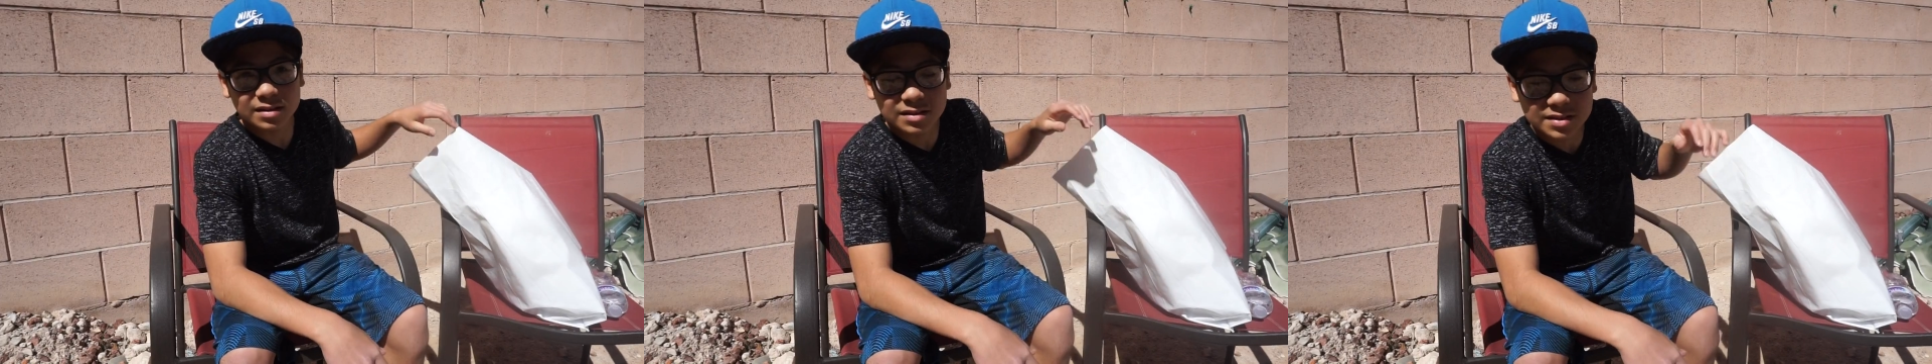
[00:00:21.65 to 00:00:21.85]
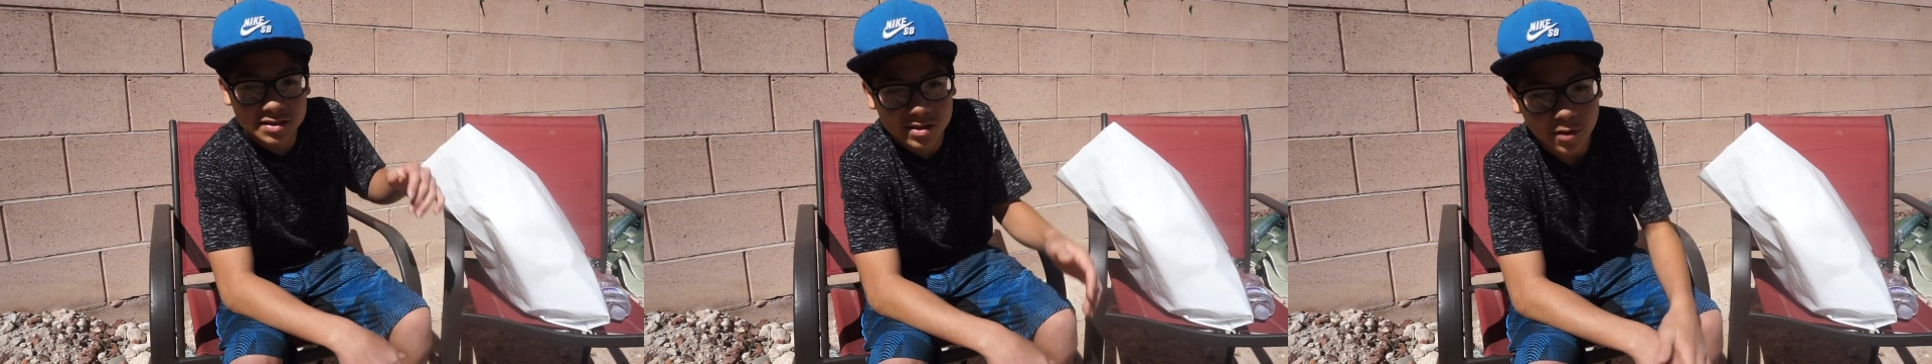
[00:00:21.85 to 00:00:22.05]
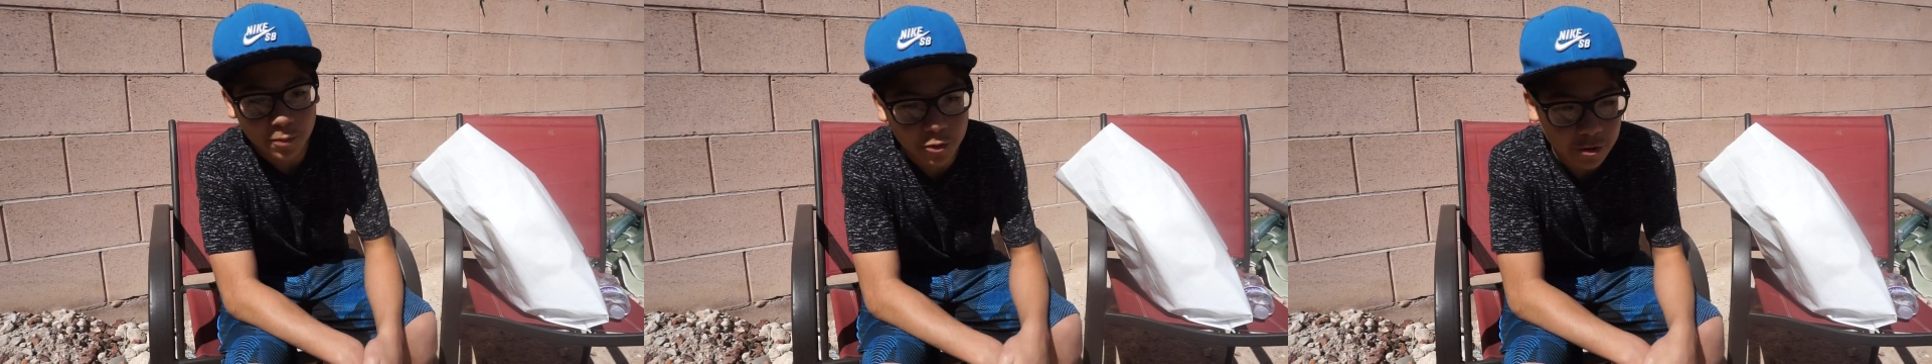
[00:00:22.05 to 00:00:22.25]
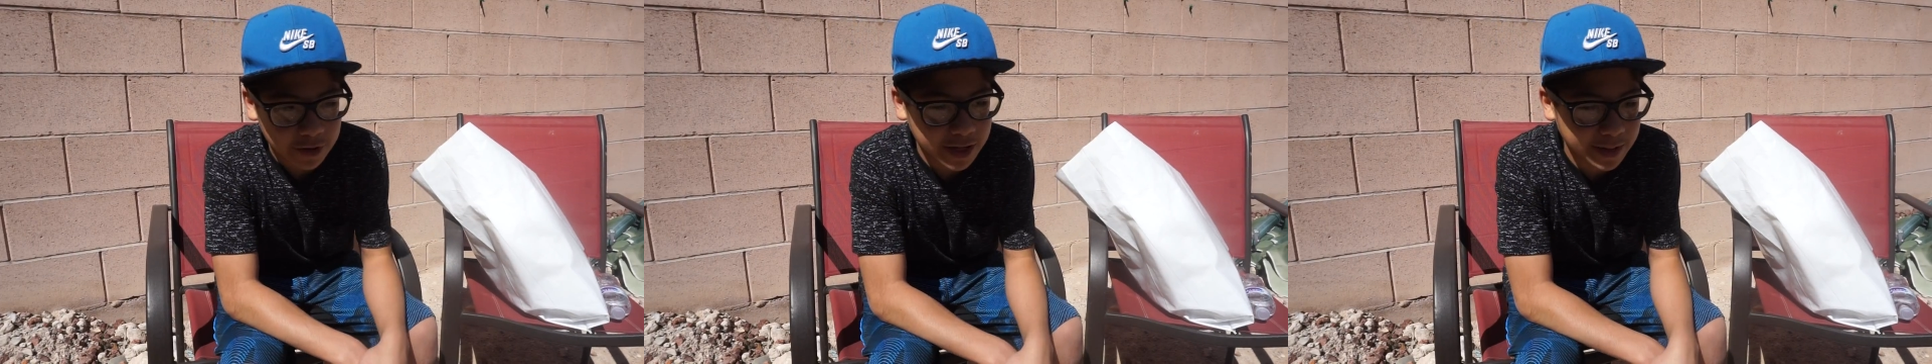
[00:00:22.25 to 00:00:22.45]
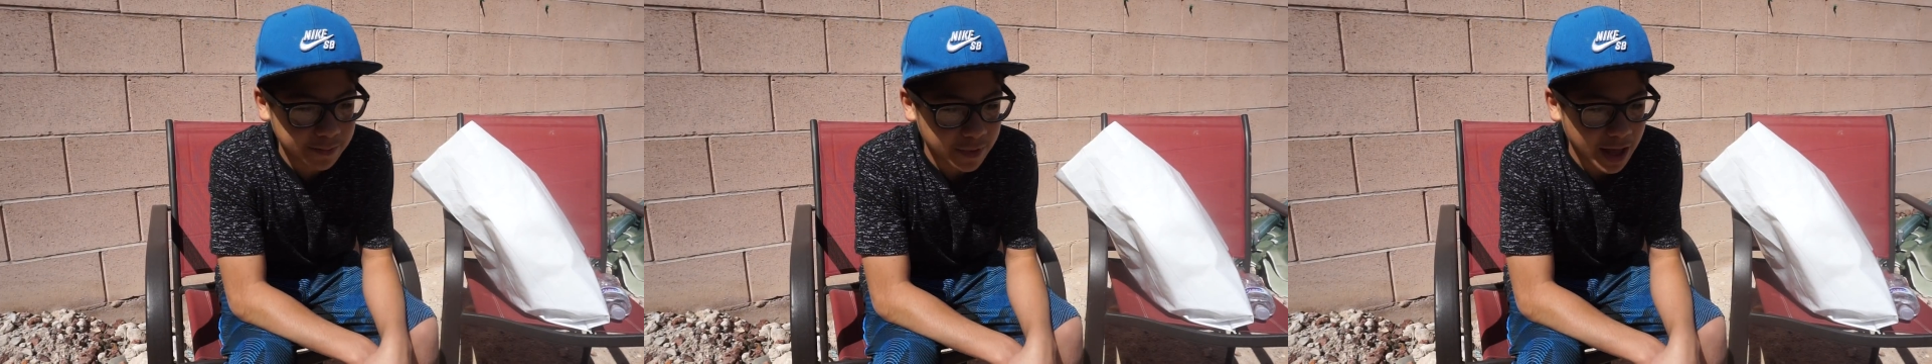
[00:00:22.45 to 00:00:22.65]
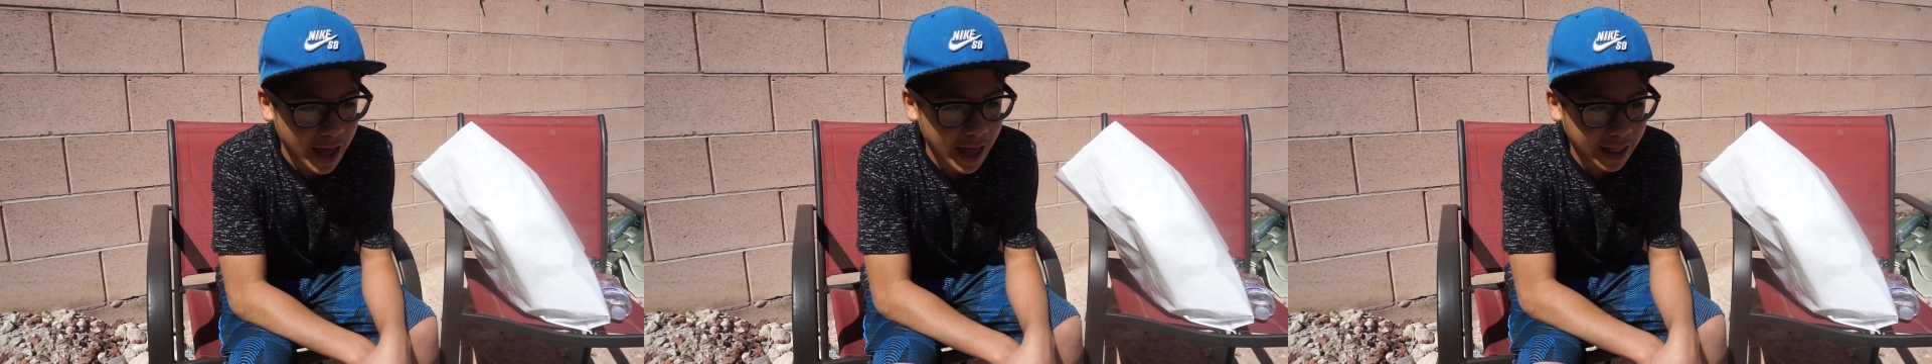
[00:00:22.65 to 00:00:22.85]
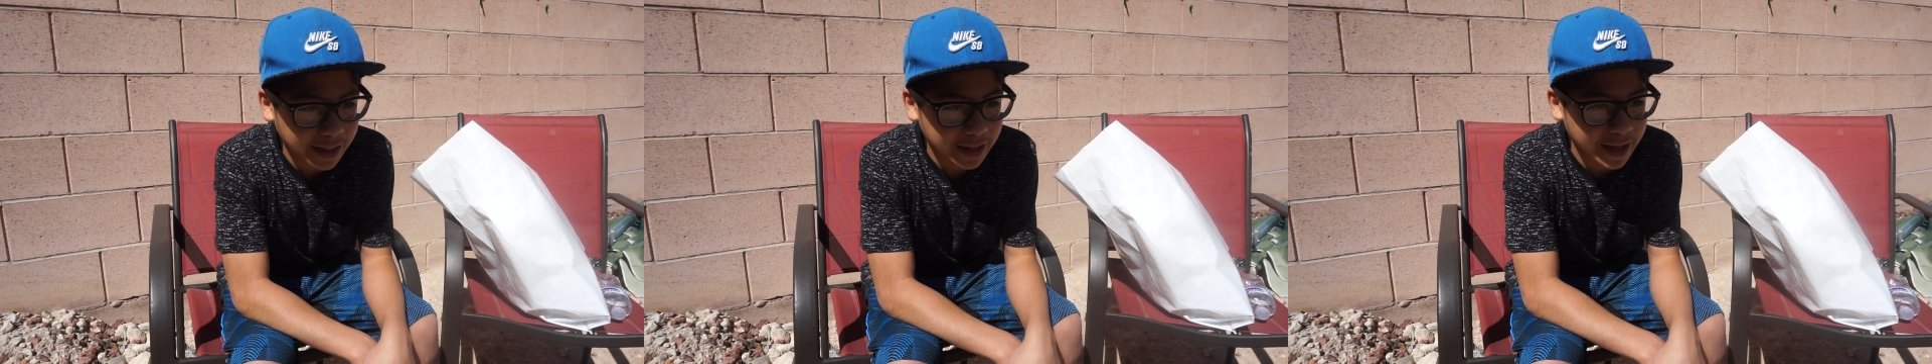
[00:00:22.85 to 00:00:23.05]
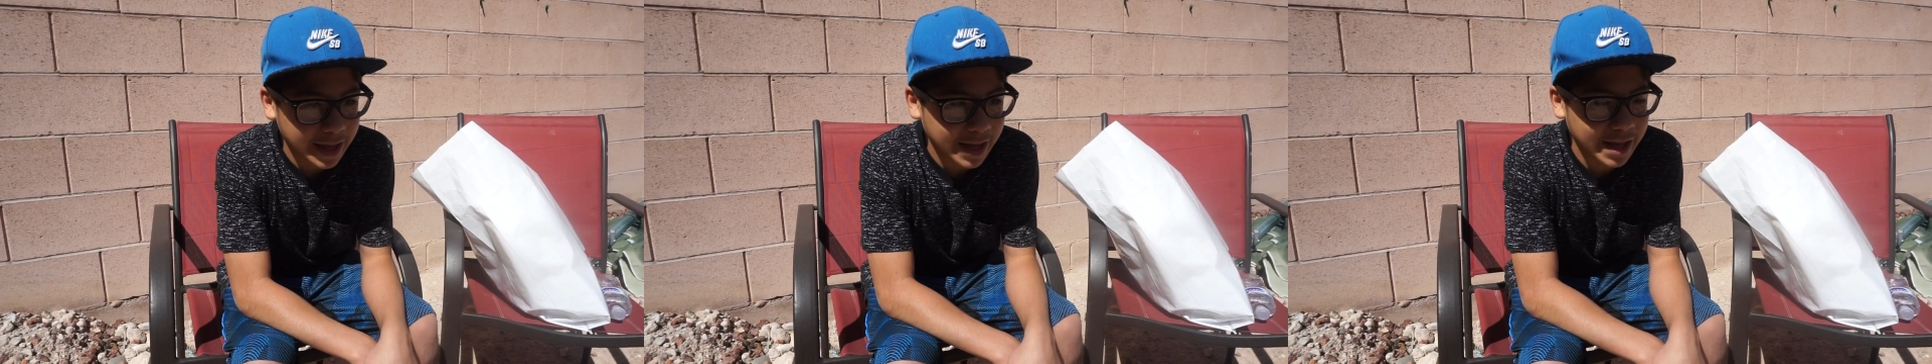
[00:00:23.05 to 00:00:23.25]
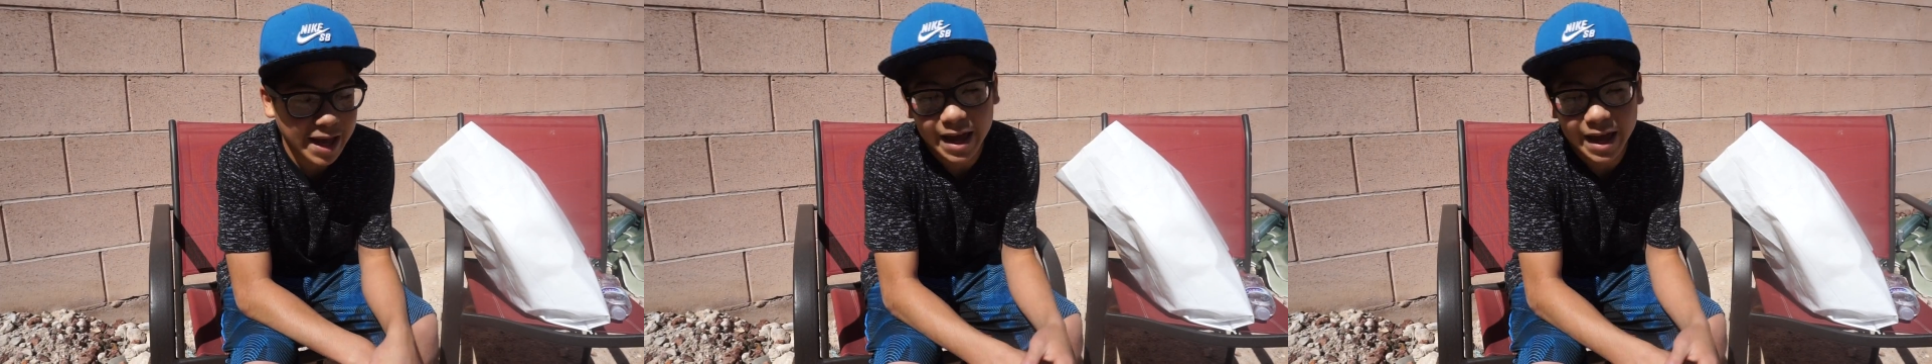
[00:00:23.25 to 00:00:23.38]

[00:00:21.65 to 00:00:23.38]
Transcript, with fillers: Supreme, LA,